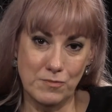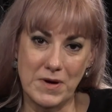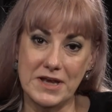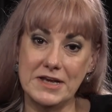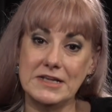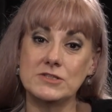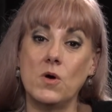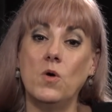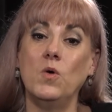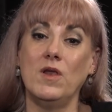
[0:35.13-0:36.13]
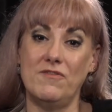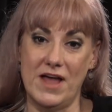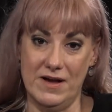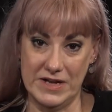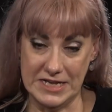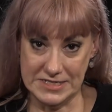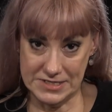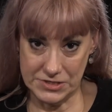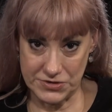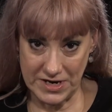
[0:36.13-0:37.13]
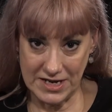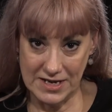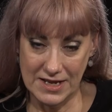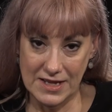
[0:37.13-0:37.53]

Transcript: but it is all of our history